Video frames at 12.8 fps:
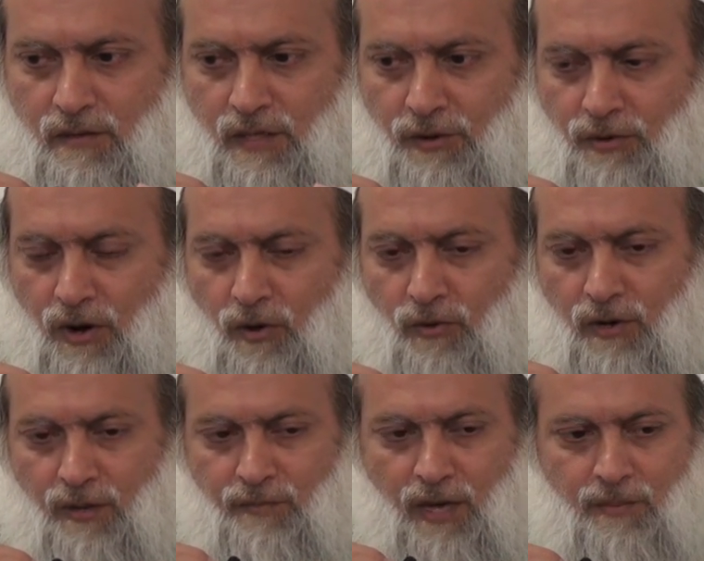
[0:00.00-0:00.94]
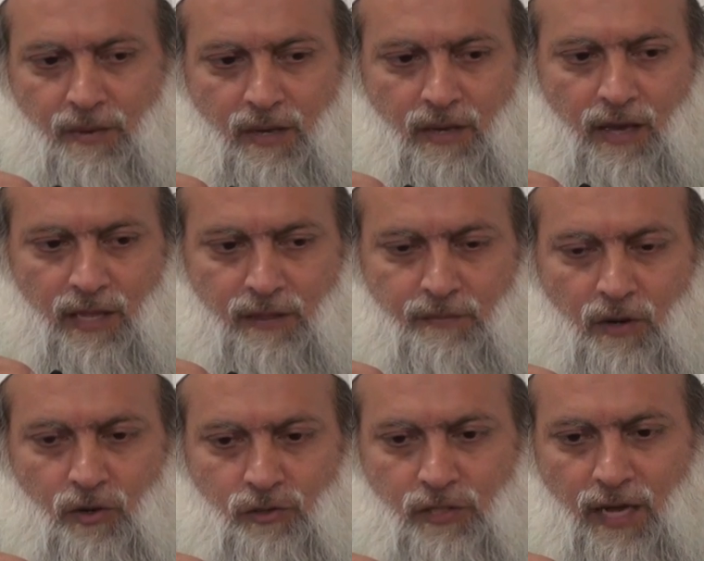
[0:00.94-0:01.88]
there were only maybe at
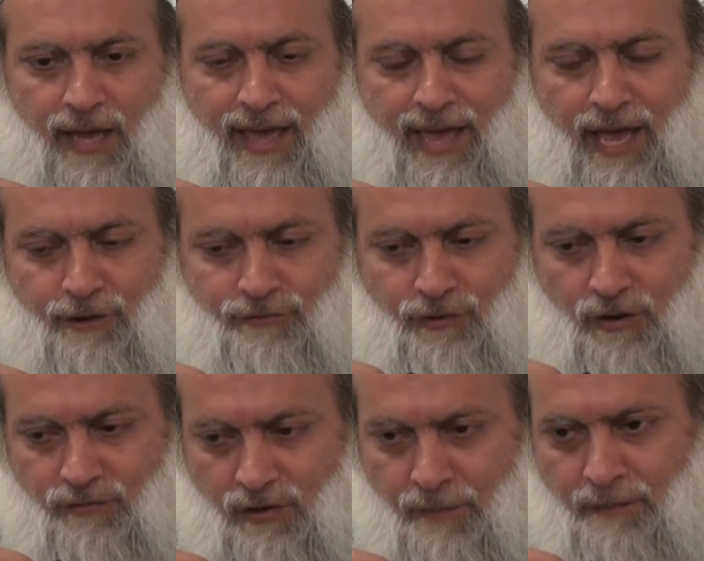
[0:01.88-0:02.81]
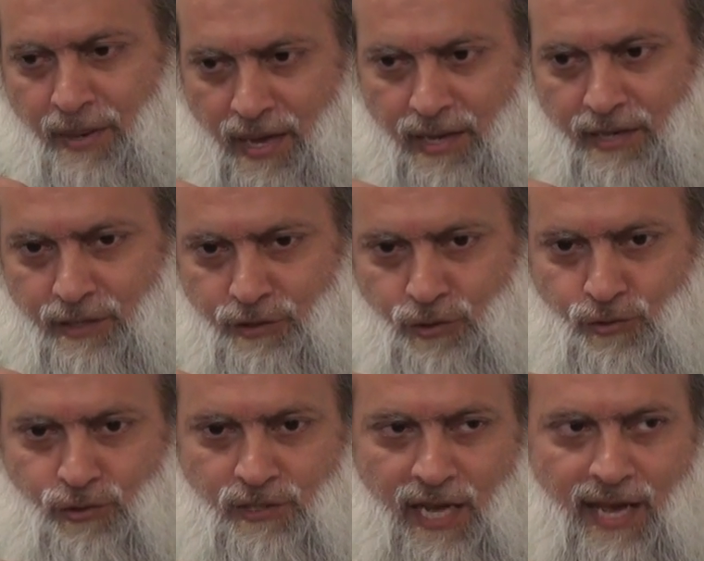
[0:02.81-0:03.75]
most a handful of companions
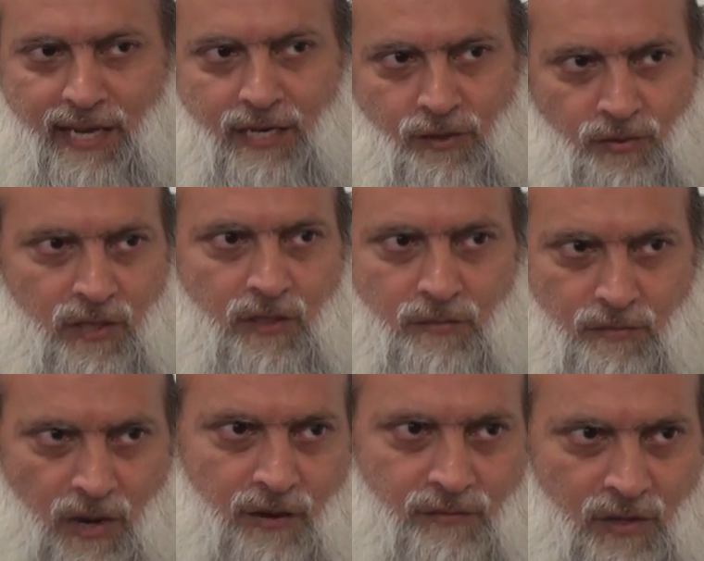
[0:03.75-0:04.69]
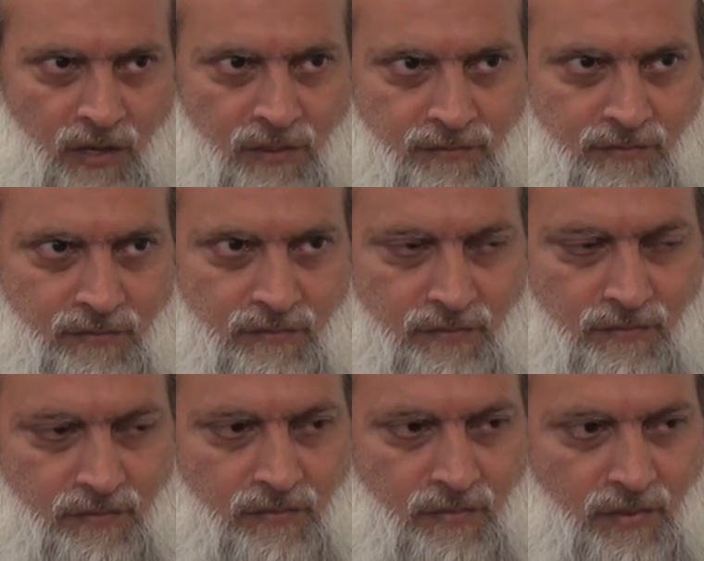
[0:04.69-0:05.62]
who sided with Muawiyah
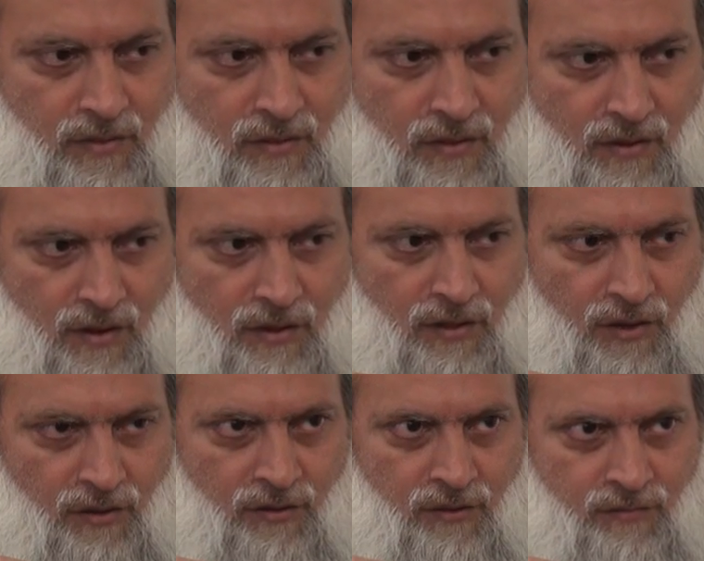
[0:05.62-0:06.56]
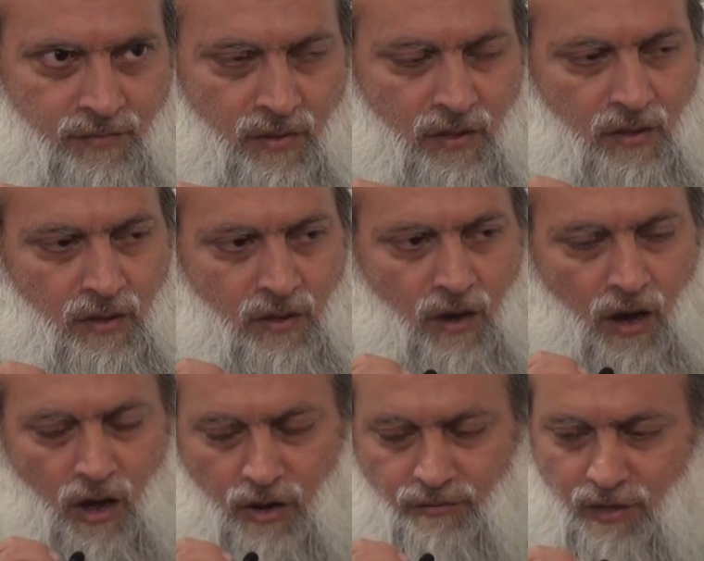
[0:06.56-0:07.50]
radiallahu anhu.
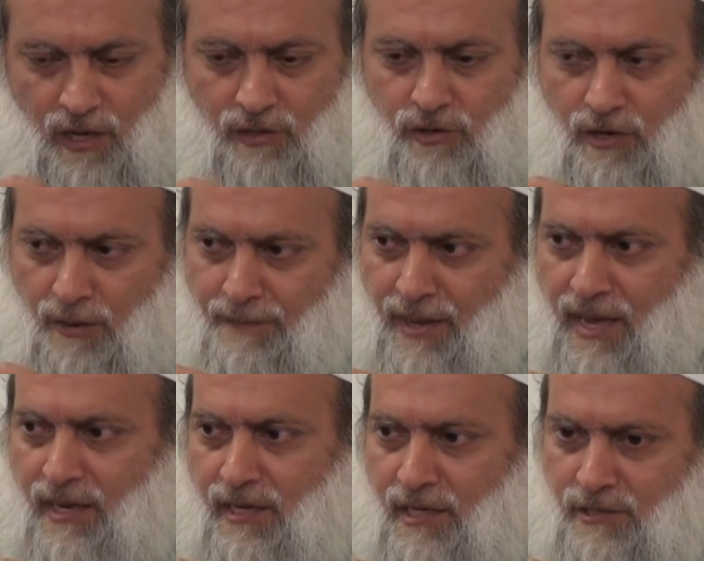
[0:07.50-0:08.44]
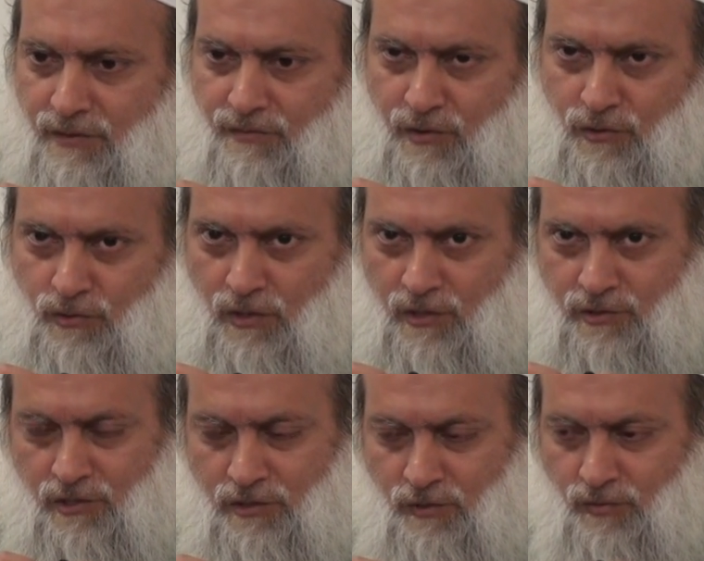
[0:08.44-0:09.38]
All of the other companions of
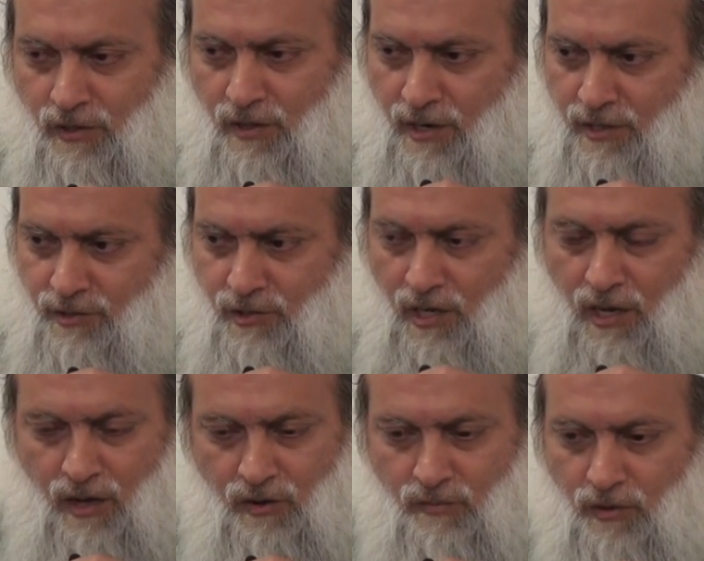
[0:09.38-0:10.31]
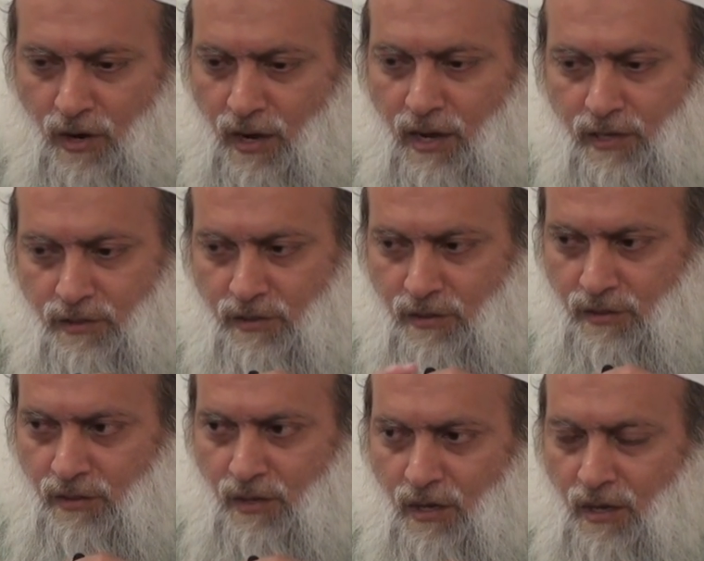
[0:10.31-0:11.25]
Rasulullah, whether Ansar or Muhajir,